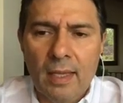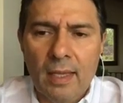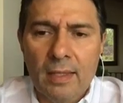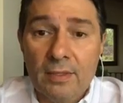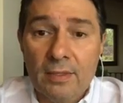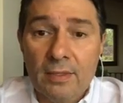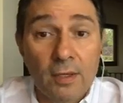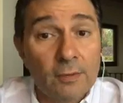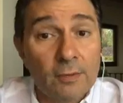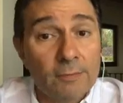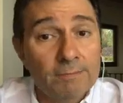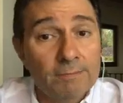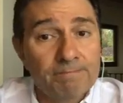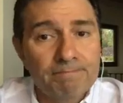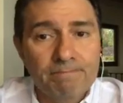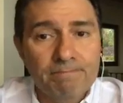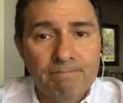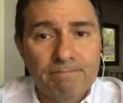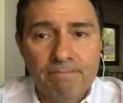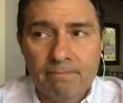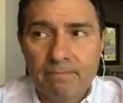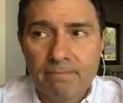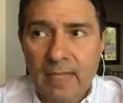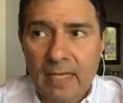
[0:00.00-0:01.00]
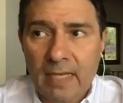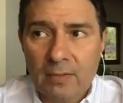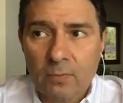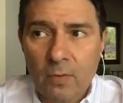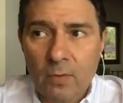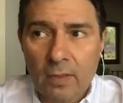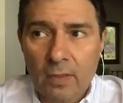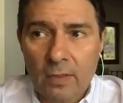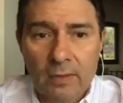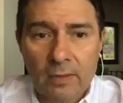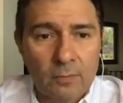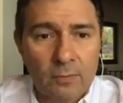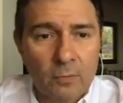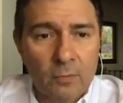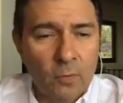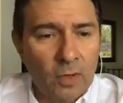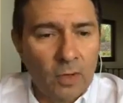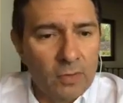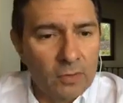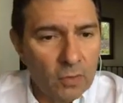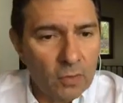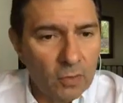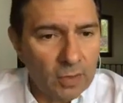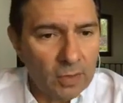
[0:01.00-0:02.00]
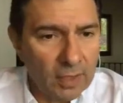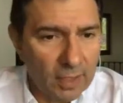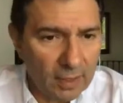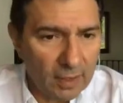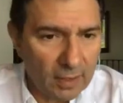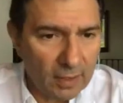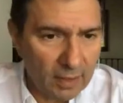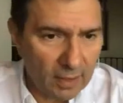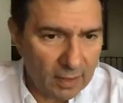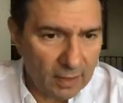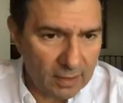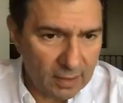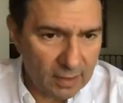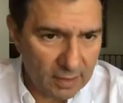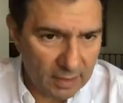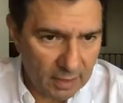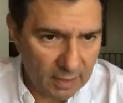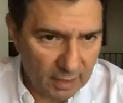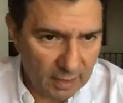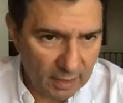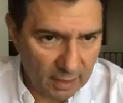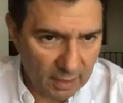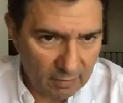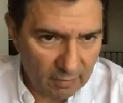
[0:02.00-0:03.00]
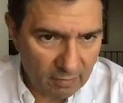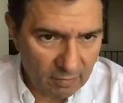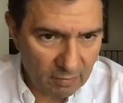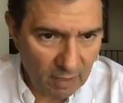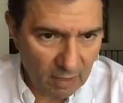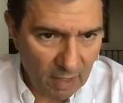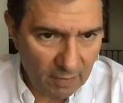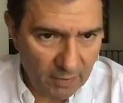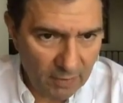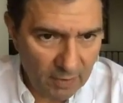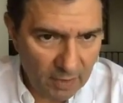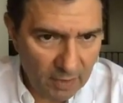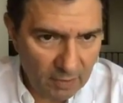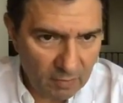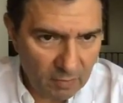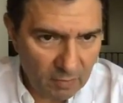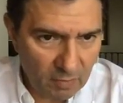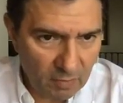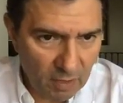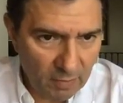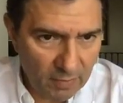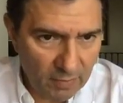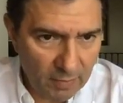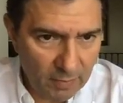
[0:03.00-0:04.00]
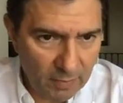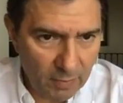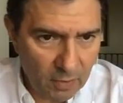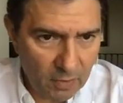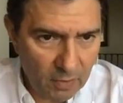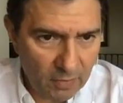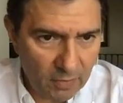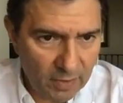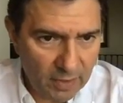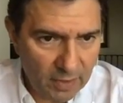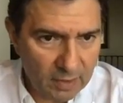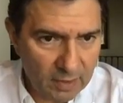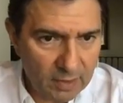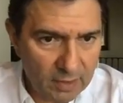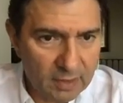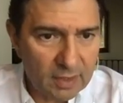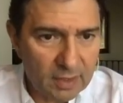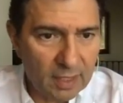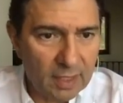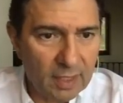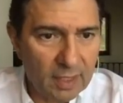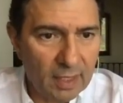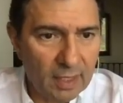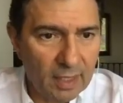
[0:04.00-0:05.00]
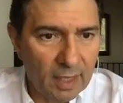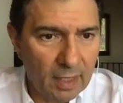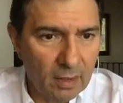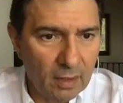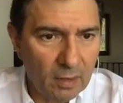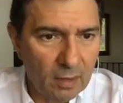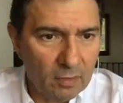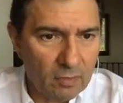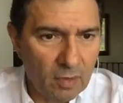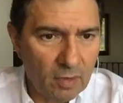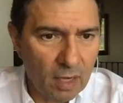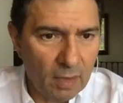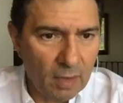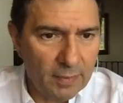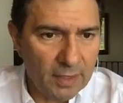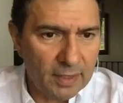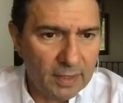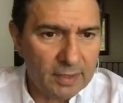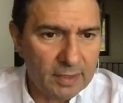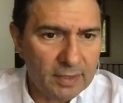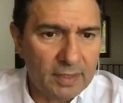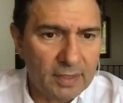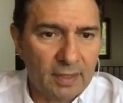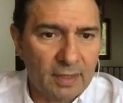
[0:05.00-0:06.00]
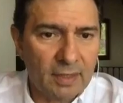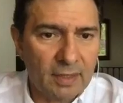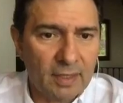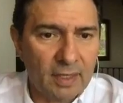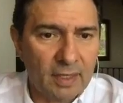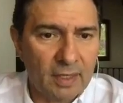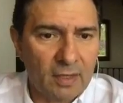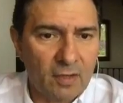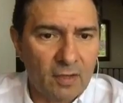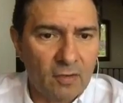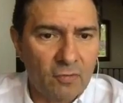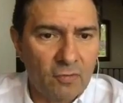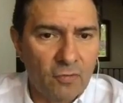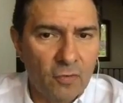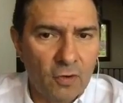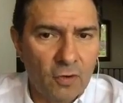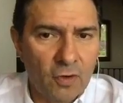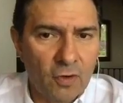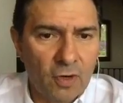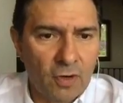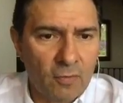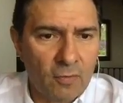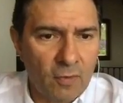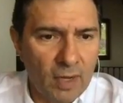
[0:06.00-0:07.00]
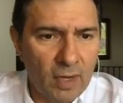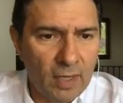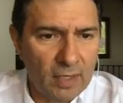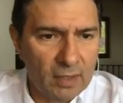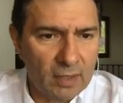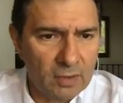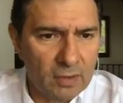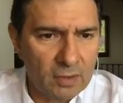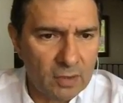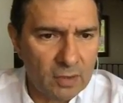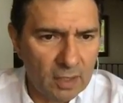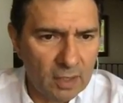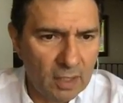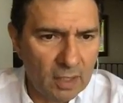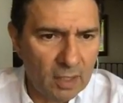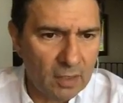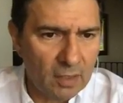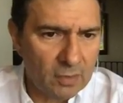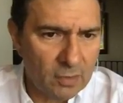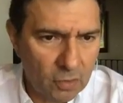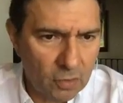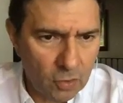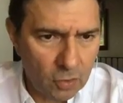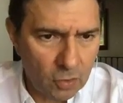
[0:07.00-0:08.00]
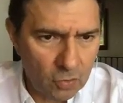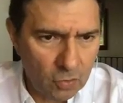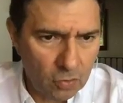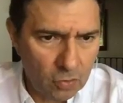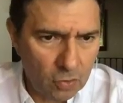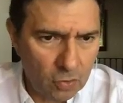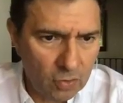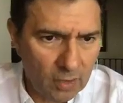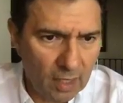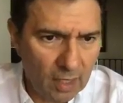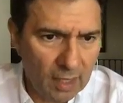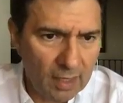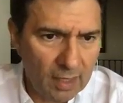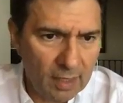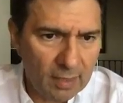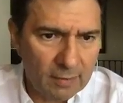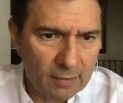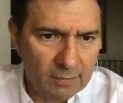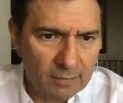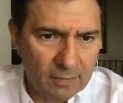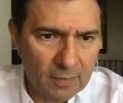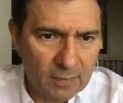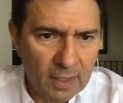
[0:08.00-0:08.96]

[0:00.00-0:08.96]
So that's what we're doing here. Let's see. Robert Burry say, hello, Robert. Thank you for writing here today.